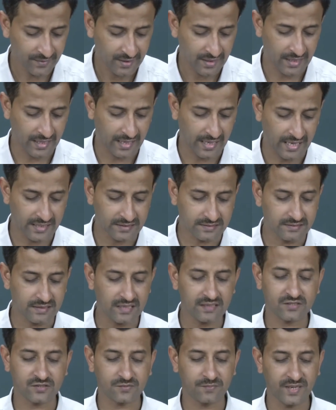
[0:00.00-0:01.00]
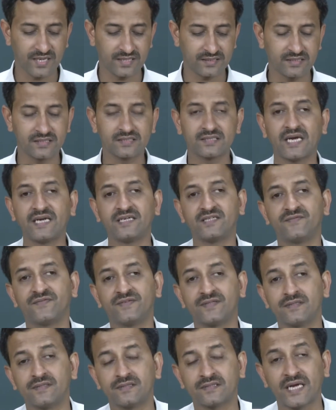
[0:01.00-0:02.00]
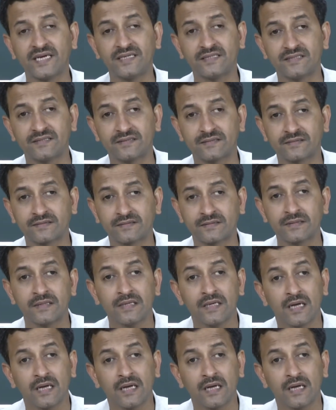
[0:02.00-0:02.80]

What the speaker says: as judged by the scientists